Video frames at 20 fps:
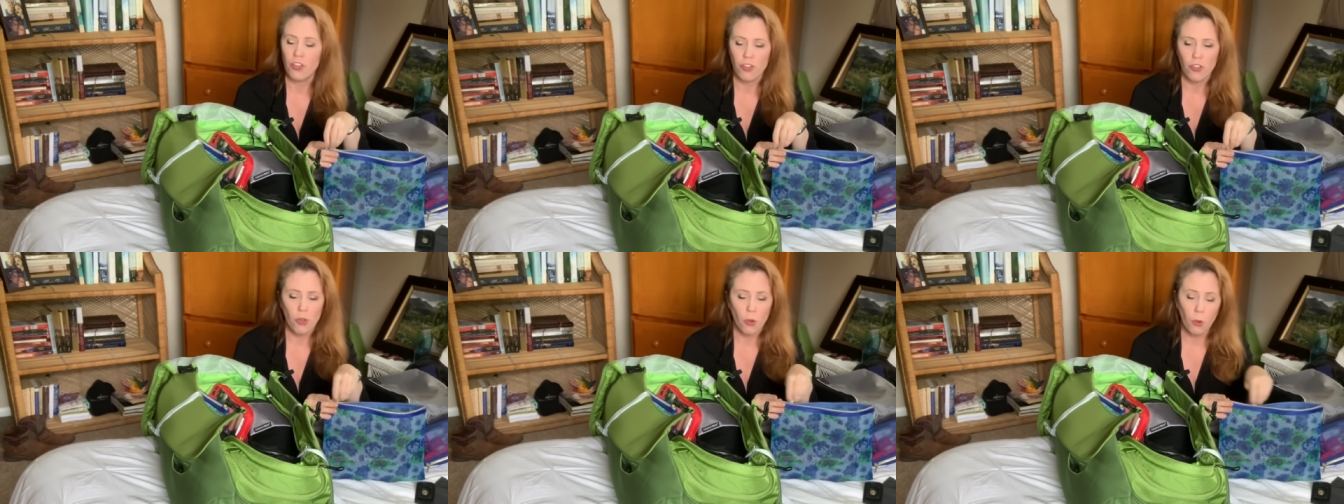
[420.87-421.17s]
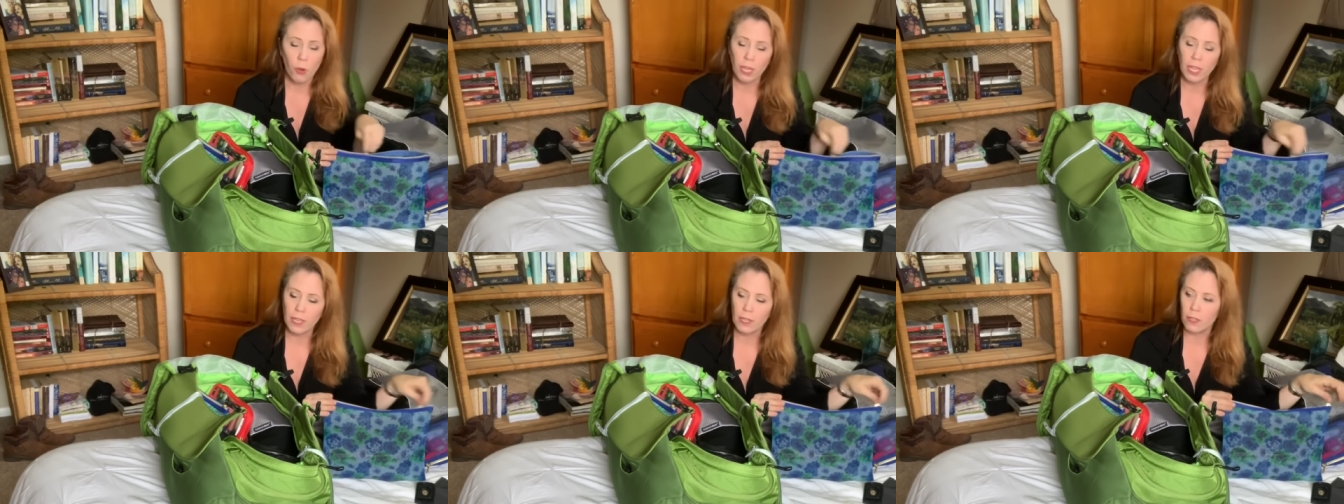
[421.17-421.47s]

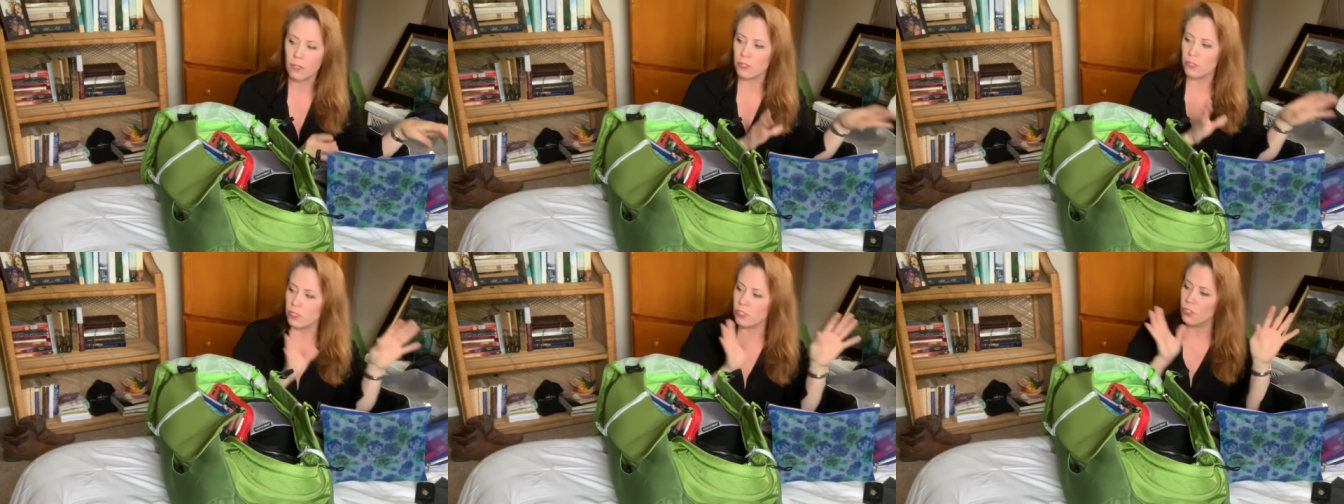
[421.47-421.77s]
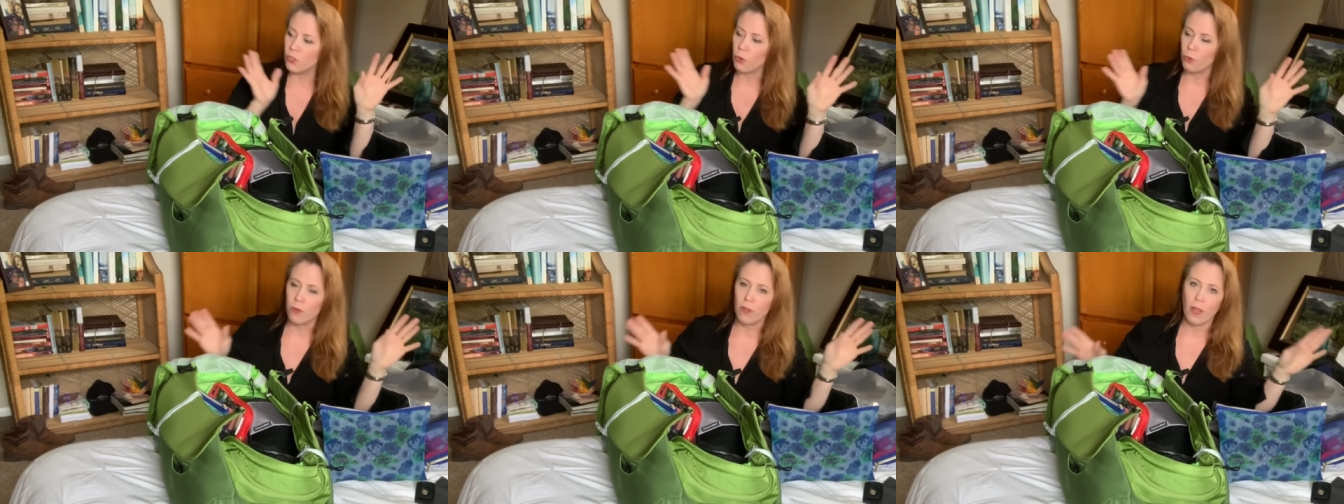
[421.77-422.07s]
No
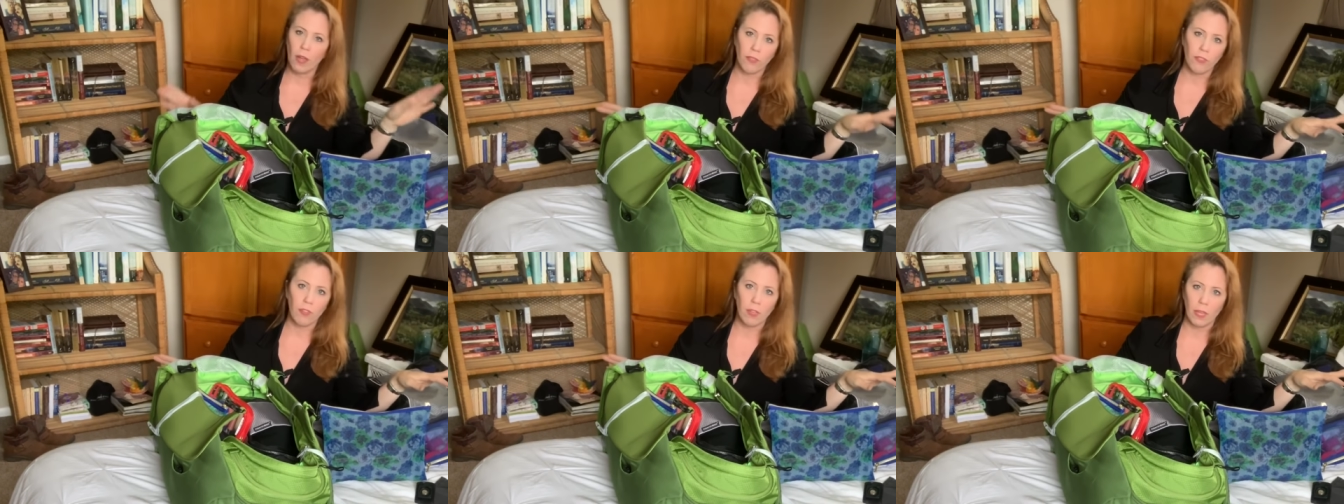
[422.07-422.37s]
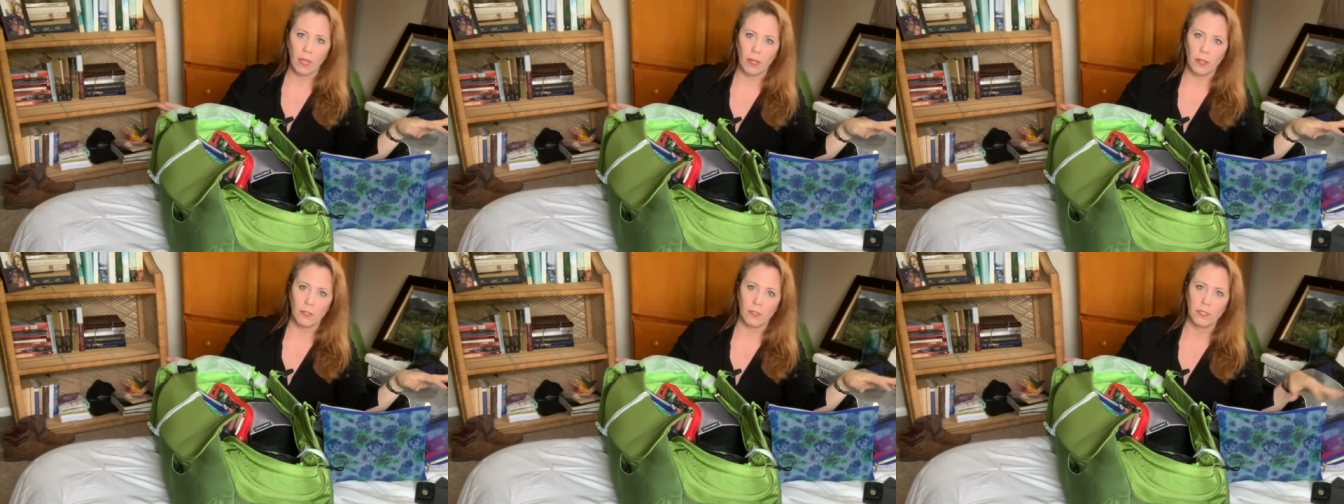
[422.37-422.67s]
heels, no
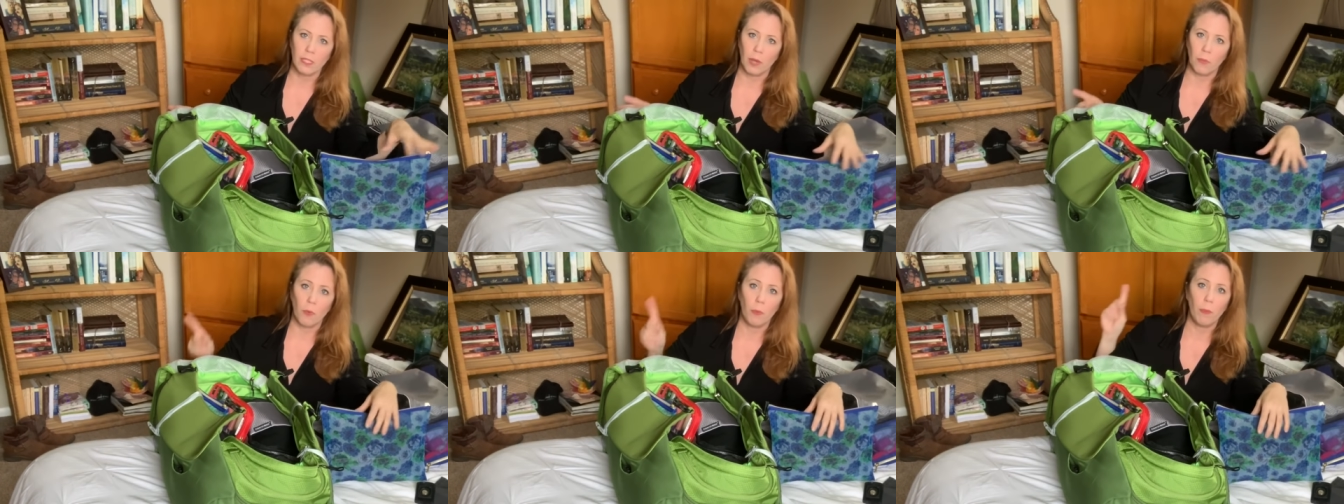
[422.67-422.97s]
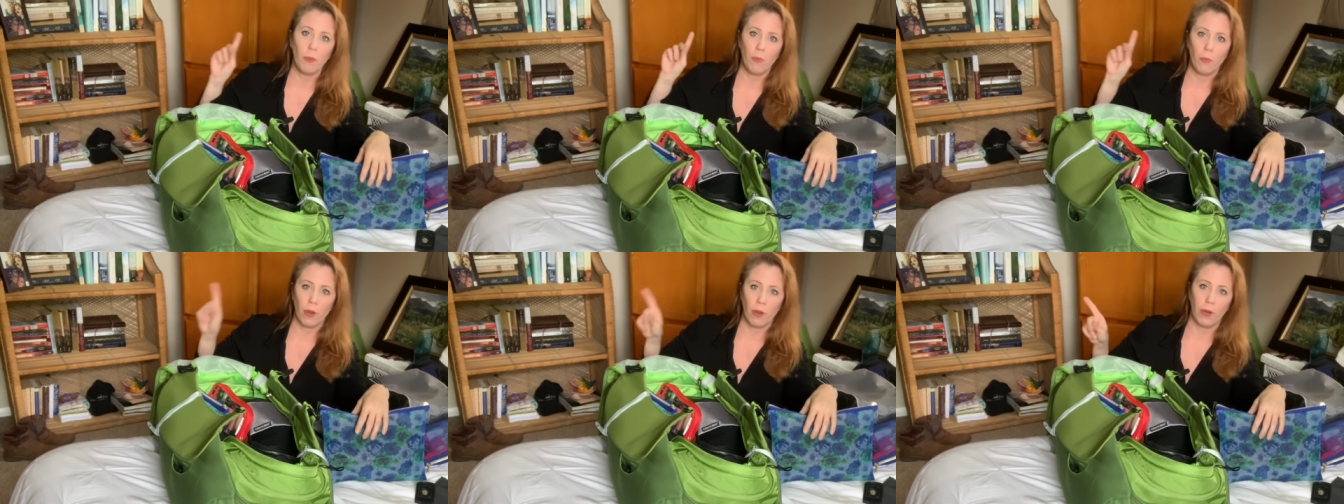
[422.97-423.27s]
nothing else. I will
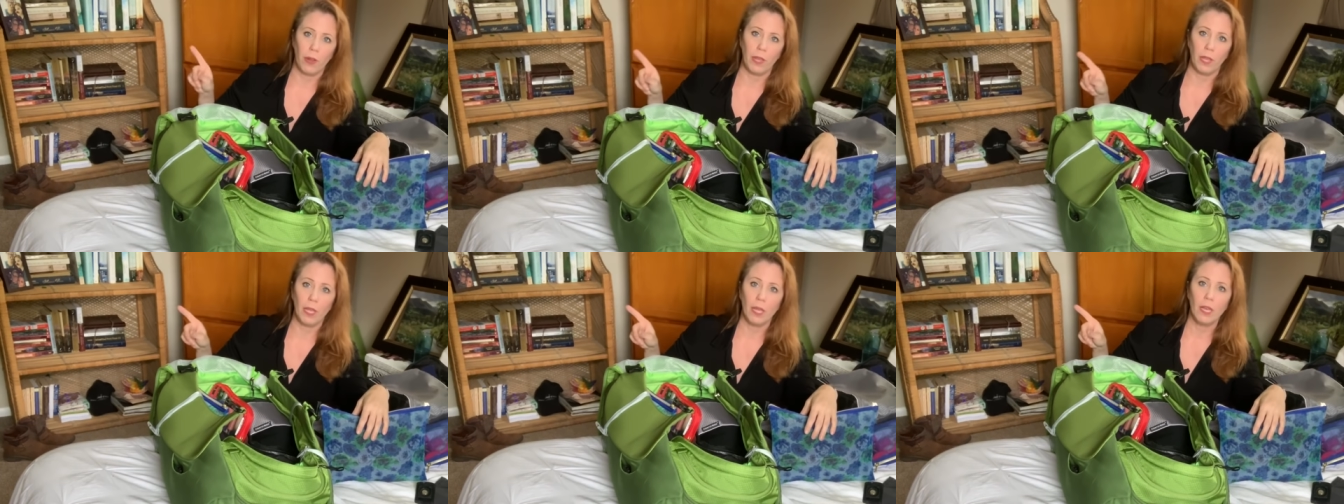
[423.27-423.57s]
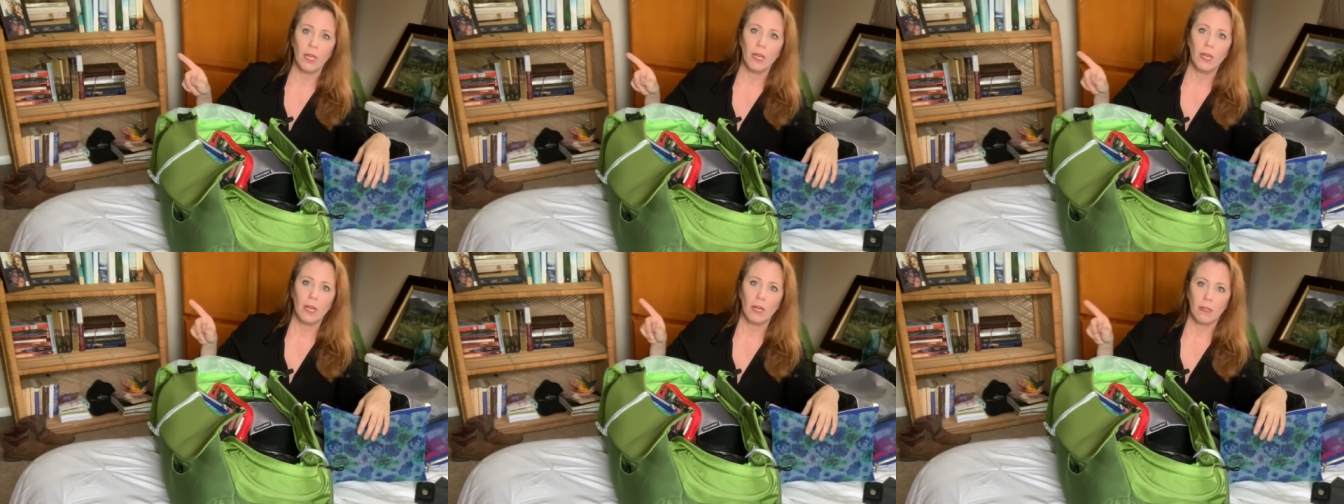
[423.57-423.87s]
be wearing
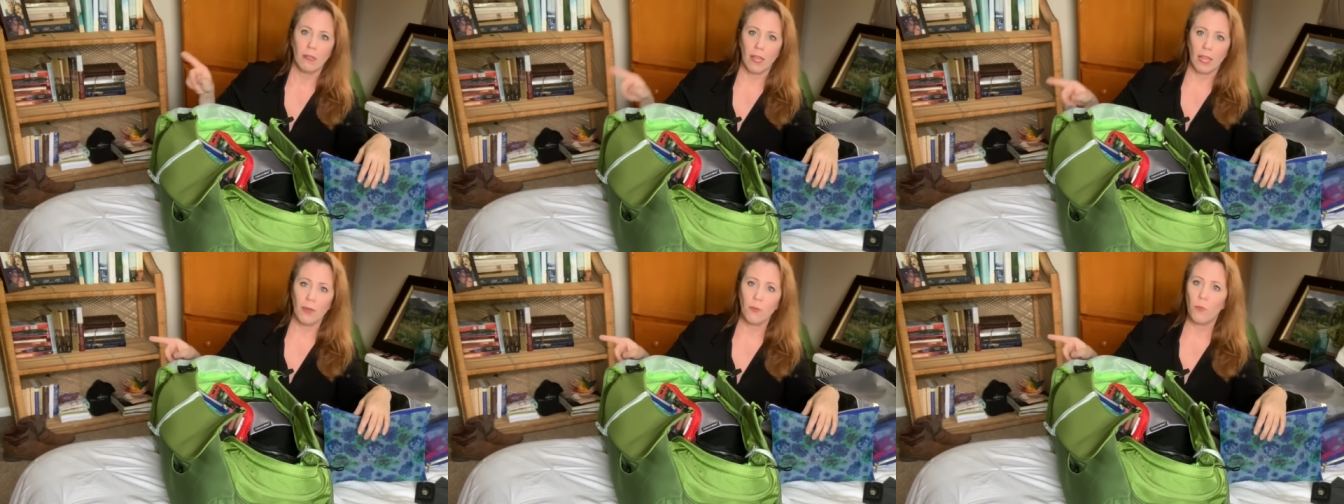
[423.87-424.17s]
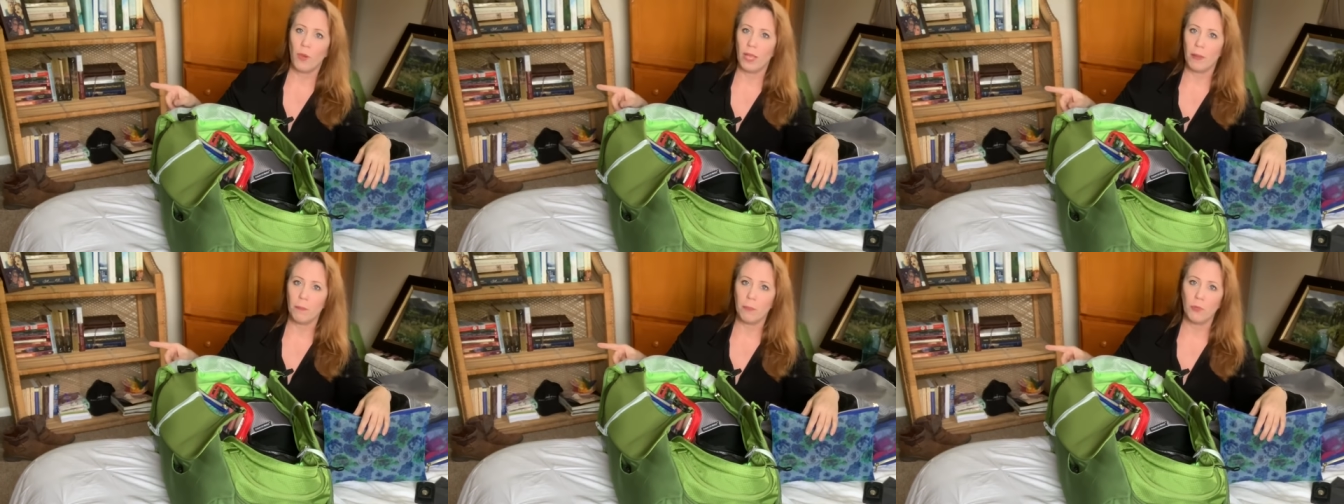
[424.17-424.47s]

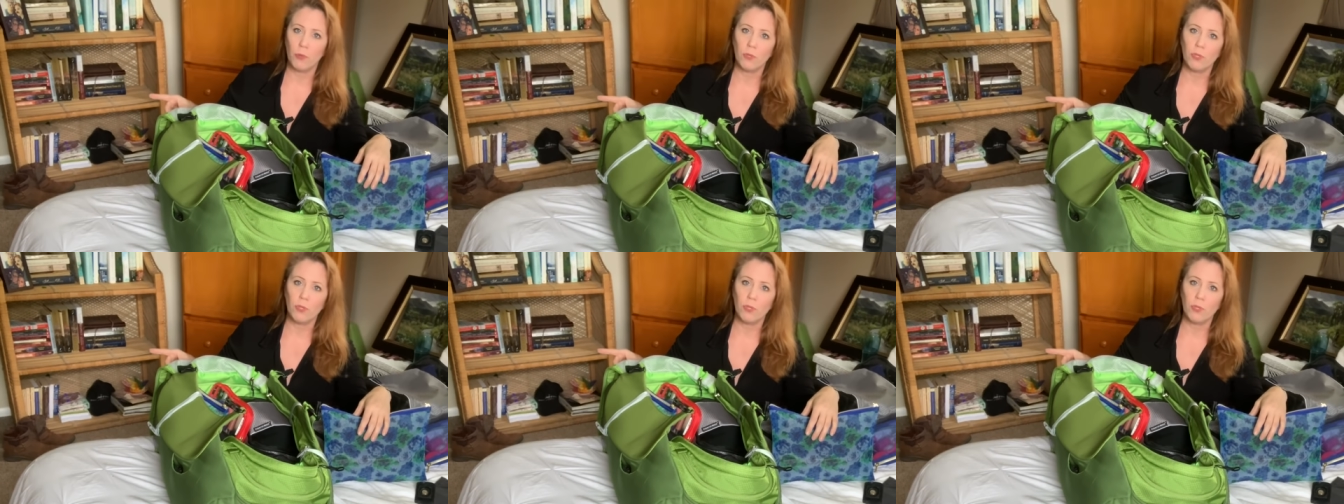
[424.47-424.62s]
lightweight